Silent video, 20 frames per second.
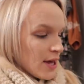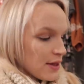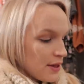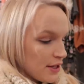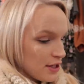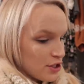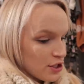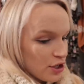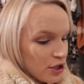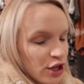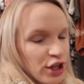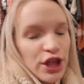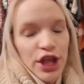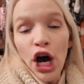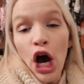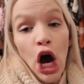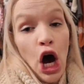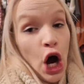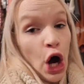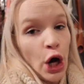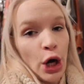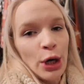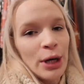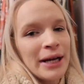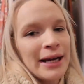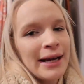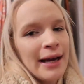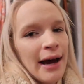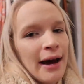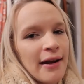They took the
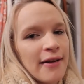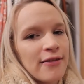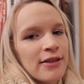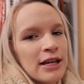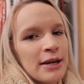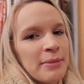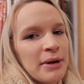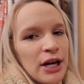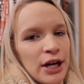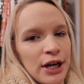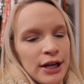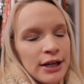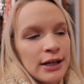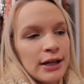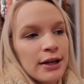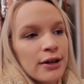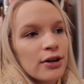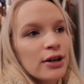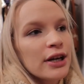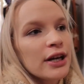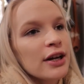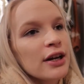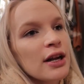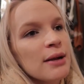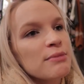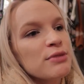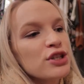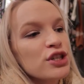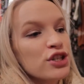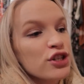Ari out of the American Eagle here and
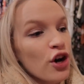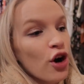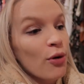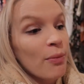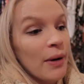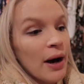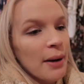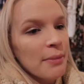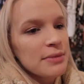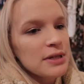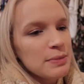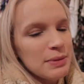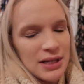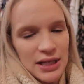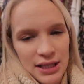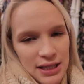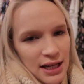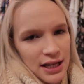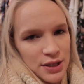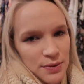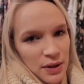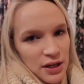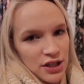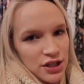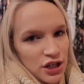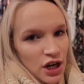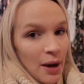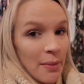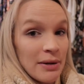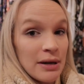I'm so bummed because that's why I
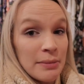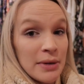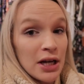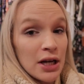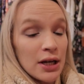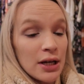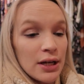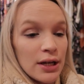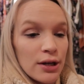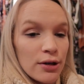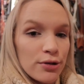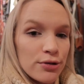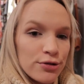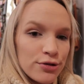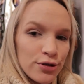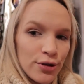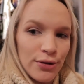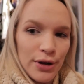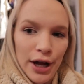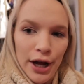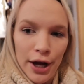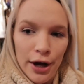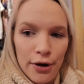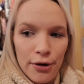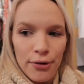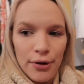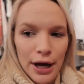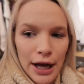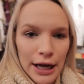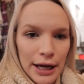shop at American Eagle, so
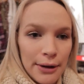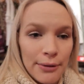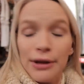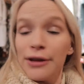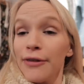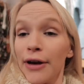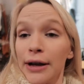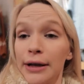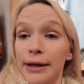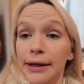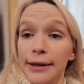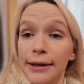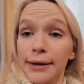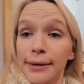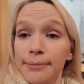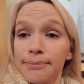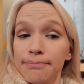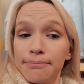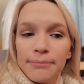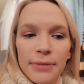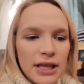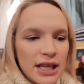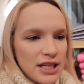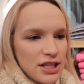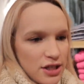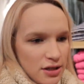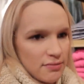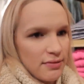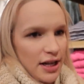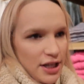now I can't really find anything. But
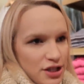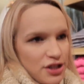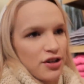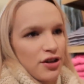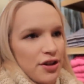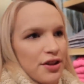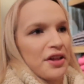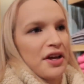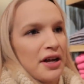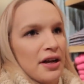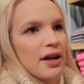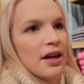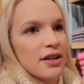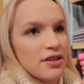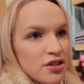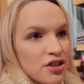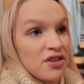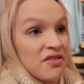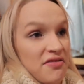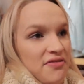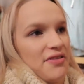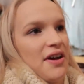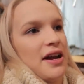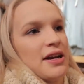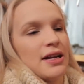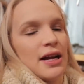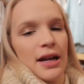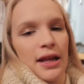that's a good thing. I shouldn't find